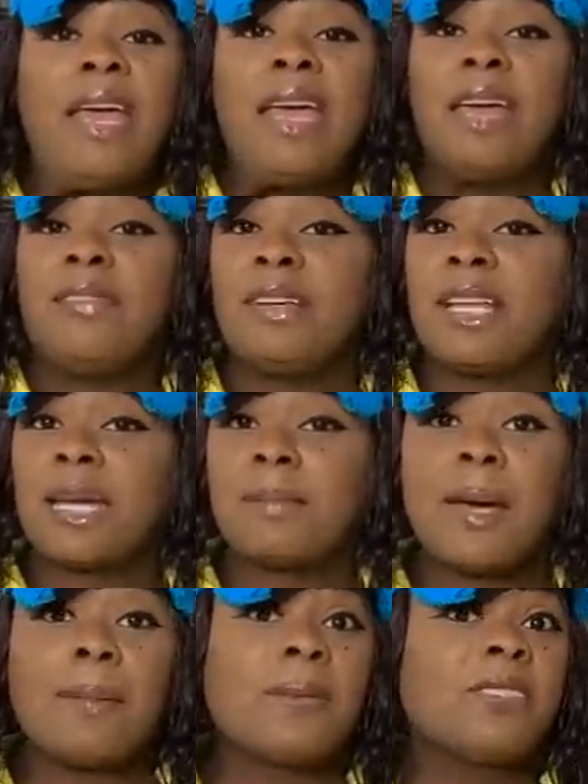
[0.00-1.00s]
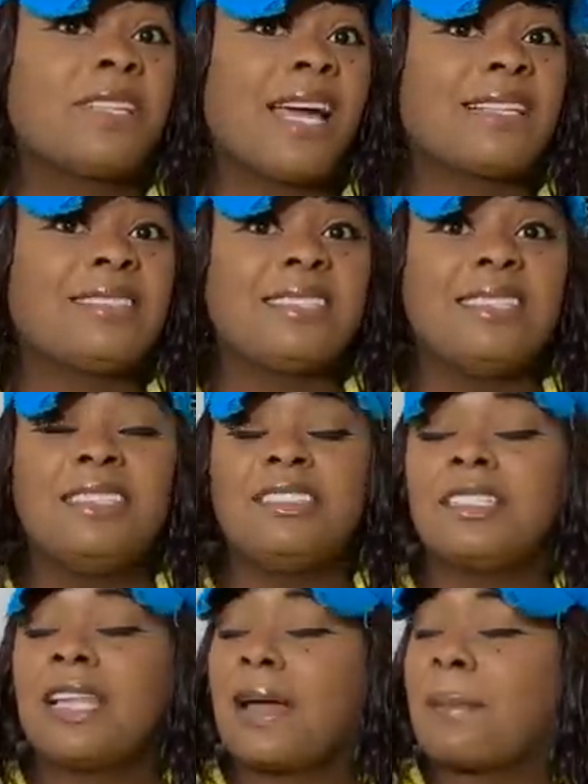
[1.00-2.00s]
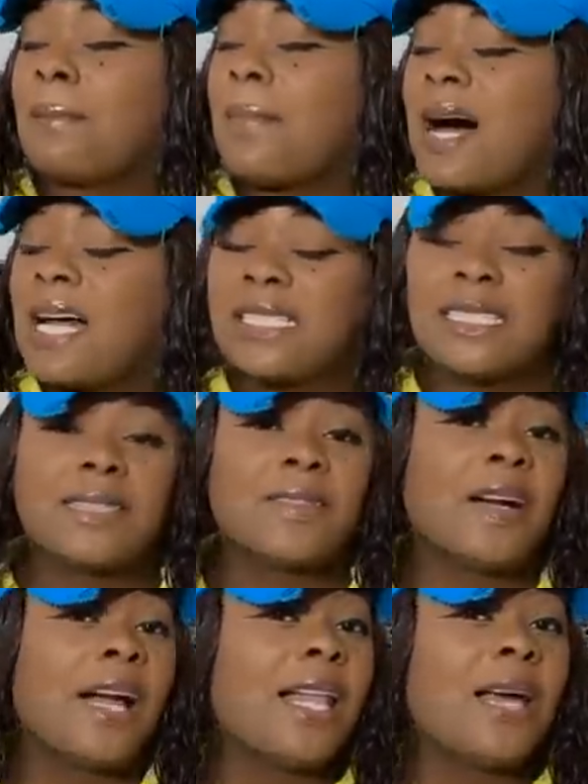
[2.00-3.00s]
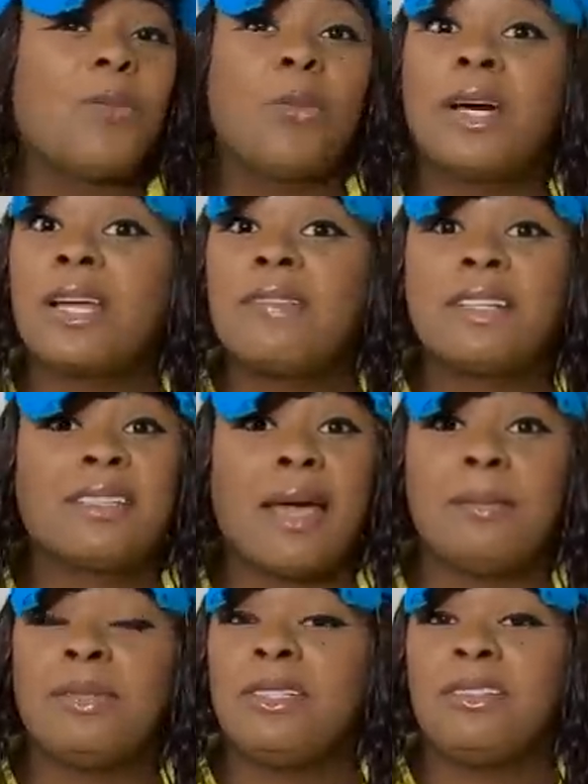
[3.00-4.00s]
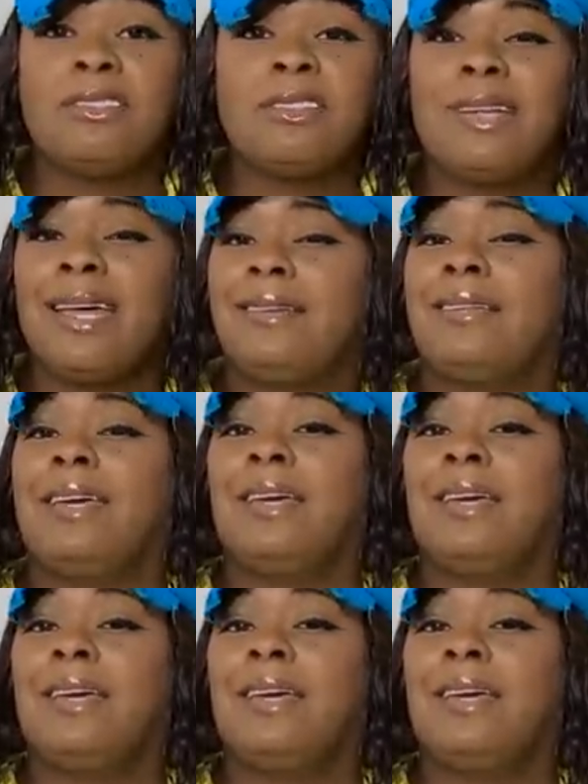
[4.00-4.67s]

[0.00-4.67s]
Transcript: if you like pepper jack cheese, you like mozzarella, whatever type of cheese you like